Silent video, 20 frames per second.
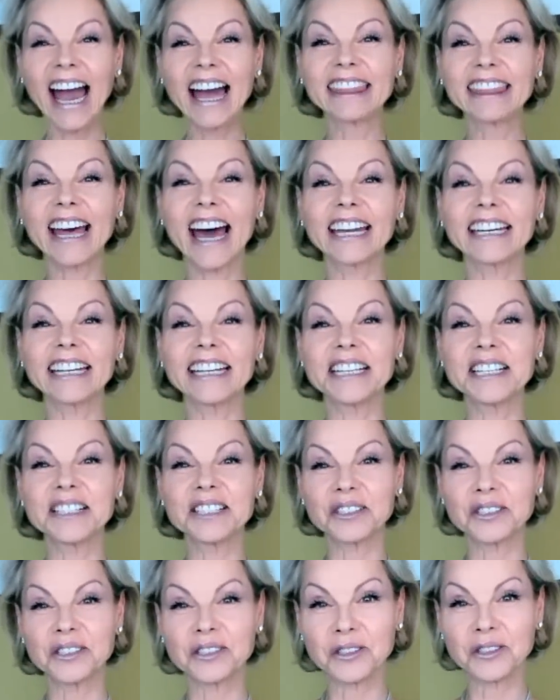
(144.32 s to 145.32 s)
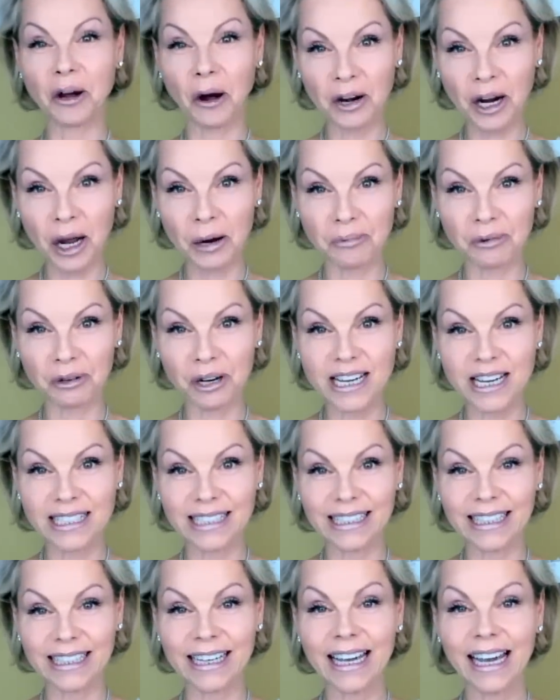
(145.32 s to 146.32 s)
and that is Donna
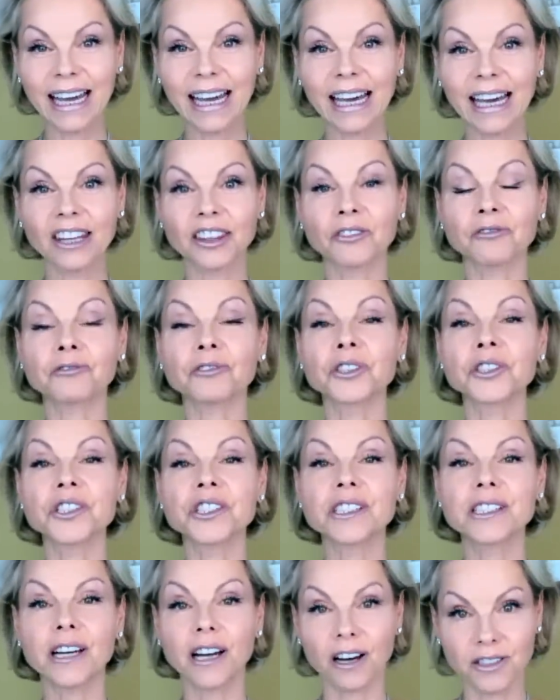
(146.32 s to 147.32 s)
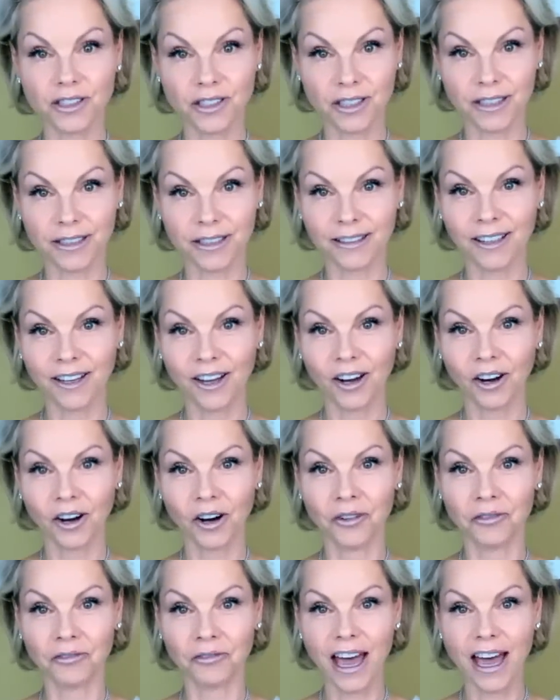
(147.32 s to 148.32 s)
Presley, the first cousin
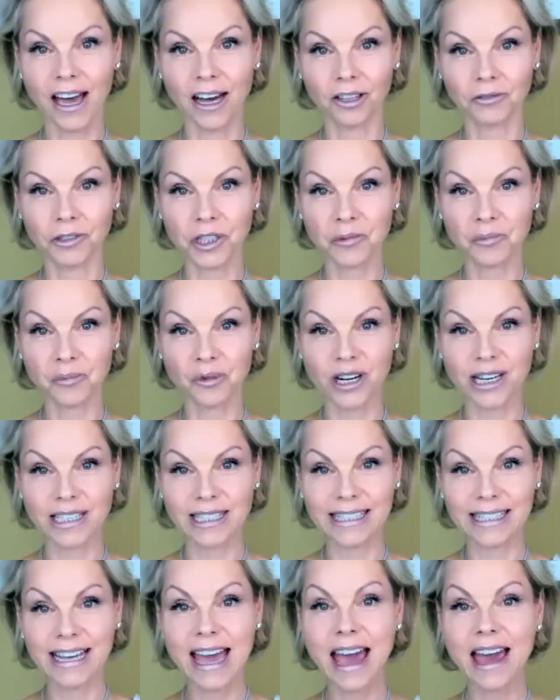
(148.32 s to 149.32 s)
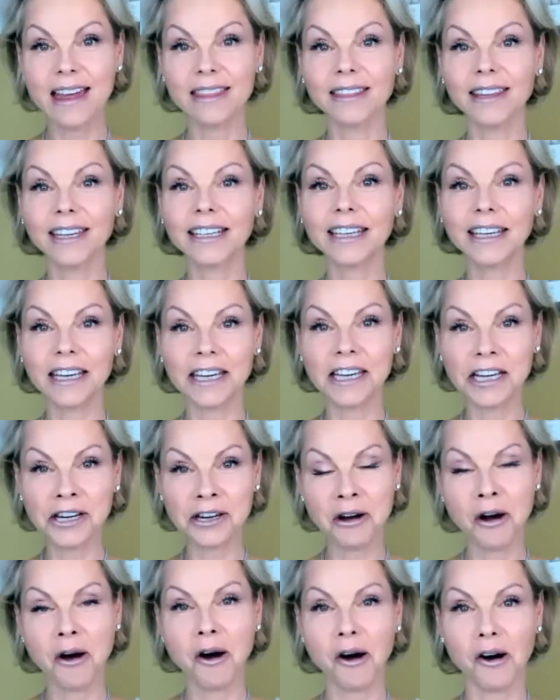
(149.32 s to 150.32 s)
of Elvis Presley, the
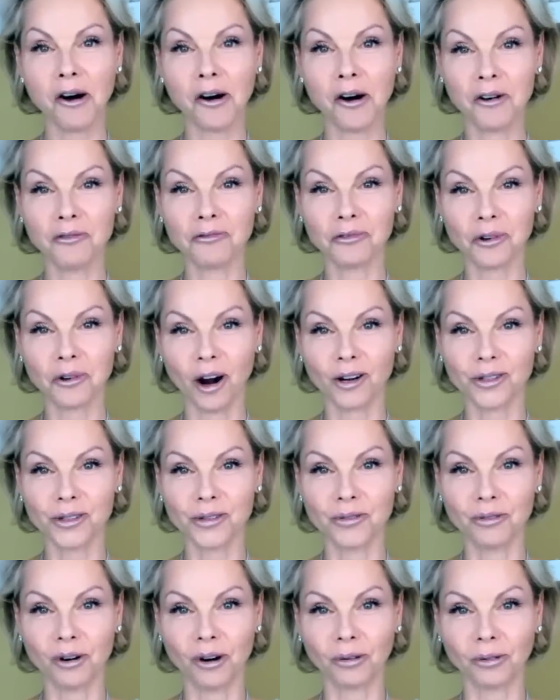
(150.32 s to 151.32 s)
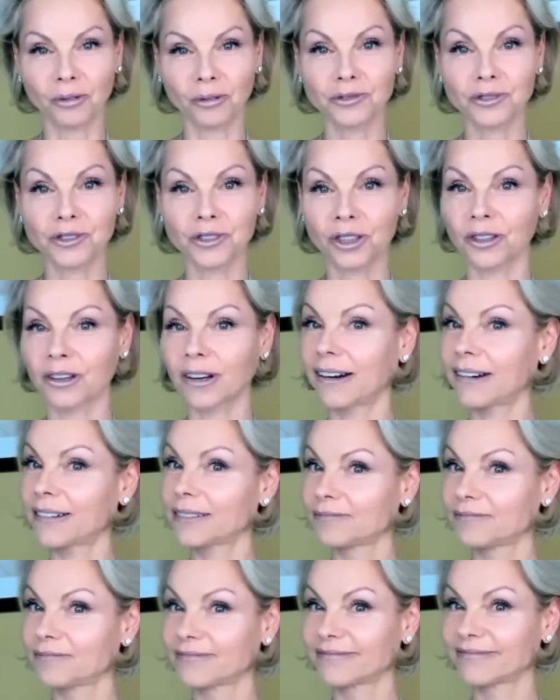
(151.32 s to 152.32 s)
king of rock and roll.
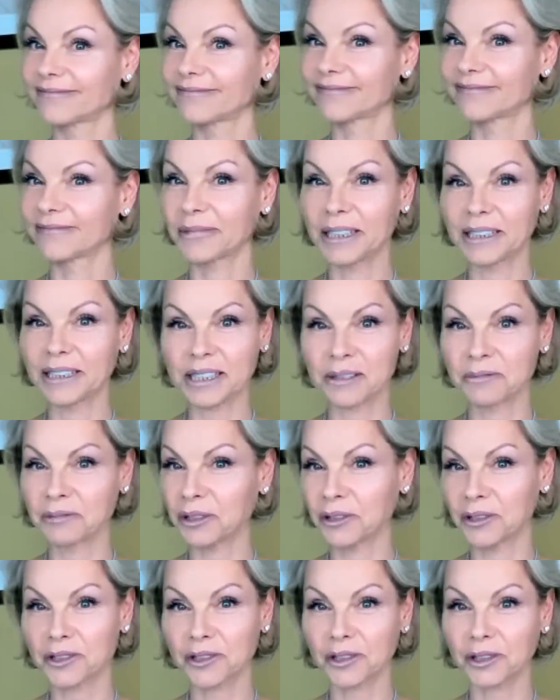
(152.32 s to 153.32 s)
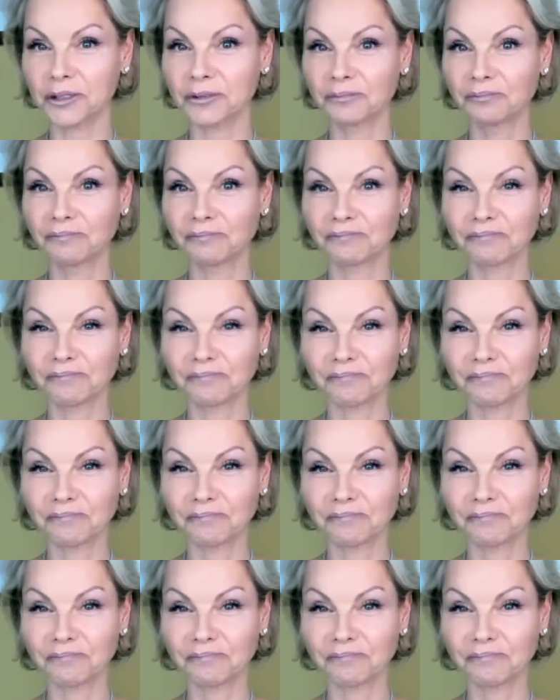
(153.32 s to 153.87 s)
Donna, welcome to the show.